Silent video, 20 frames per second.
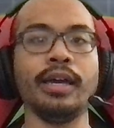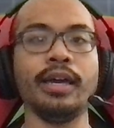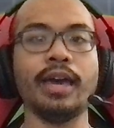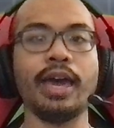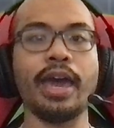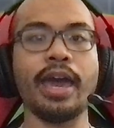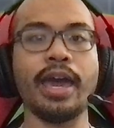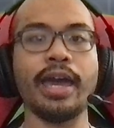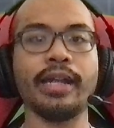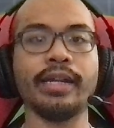
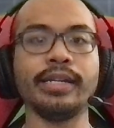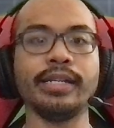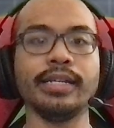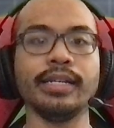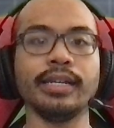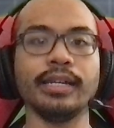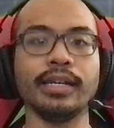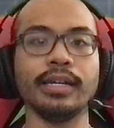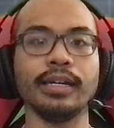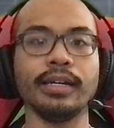And,
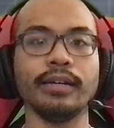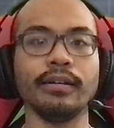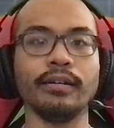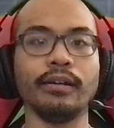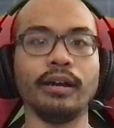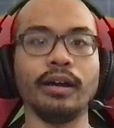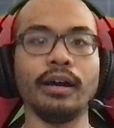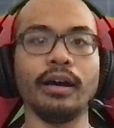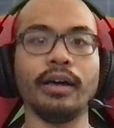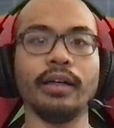
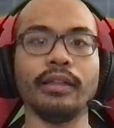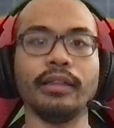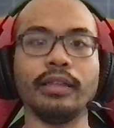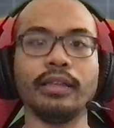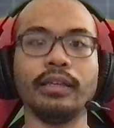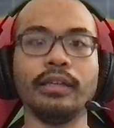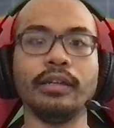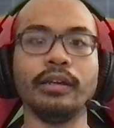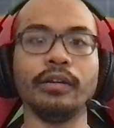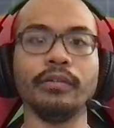
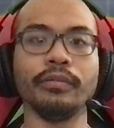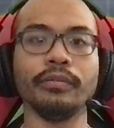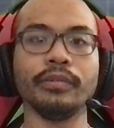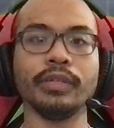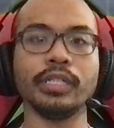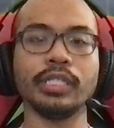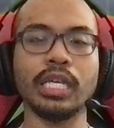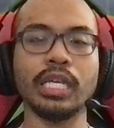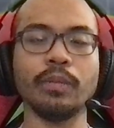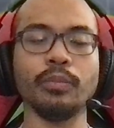
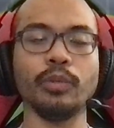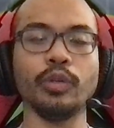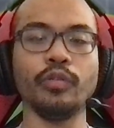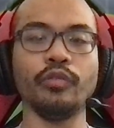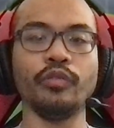the sync move